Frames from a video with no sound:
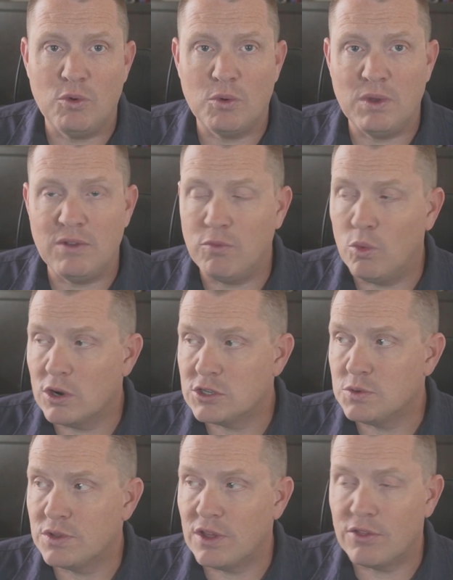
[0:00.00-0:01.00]
when we've worked
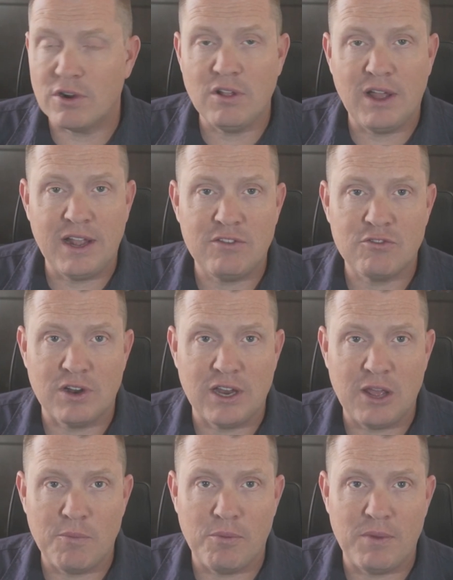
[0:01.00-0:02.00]
with other clients trying to
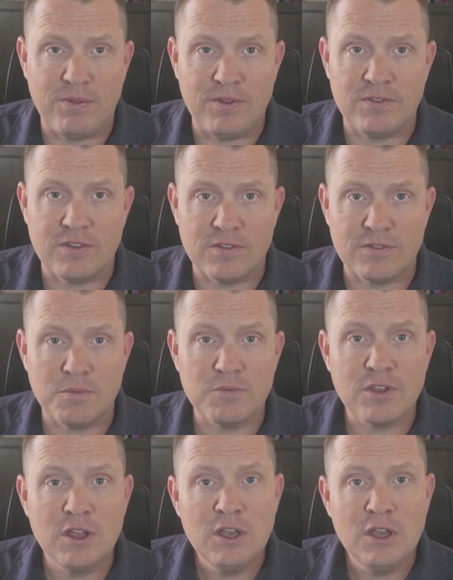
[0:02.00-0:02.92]
implement these systems.